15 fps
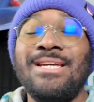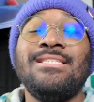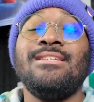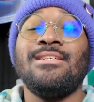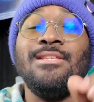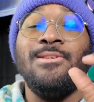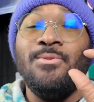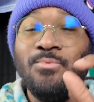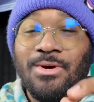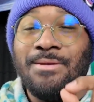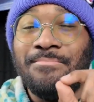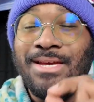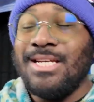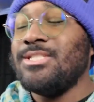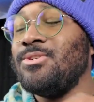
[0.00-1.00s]
Basically, you
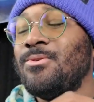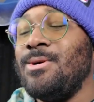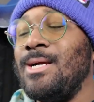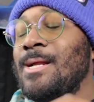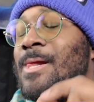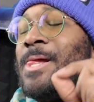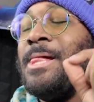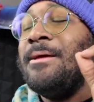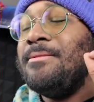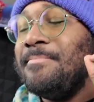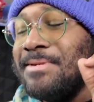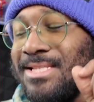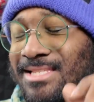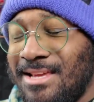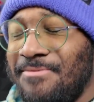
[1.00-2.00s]
want to make sure
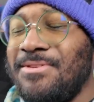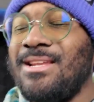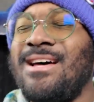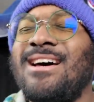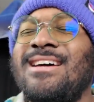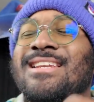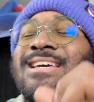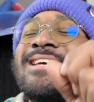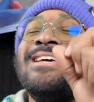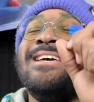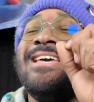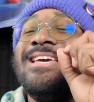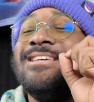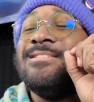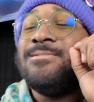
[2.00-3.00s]
the Blacephalon
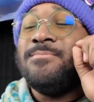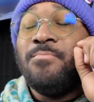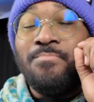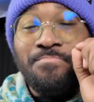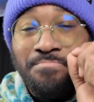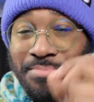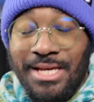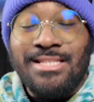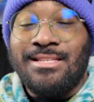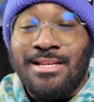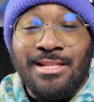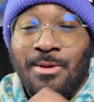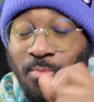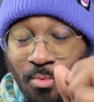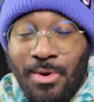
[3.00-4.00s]
is
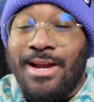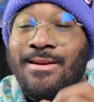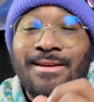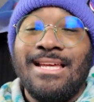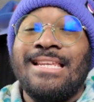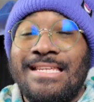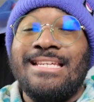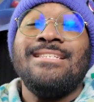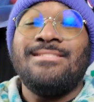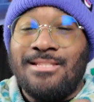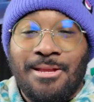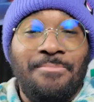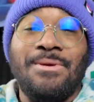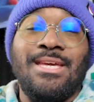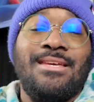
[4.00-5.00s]
basically where it
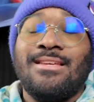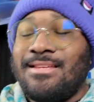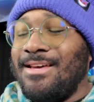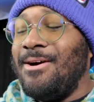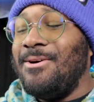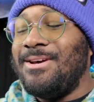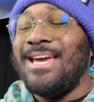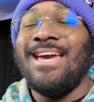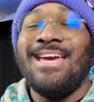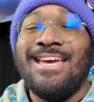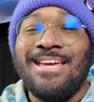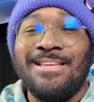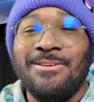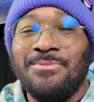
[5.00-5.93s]
needs to be, okay?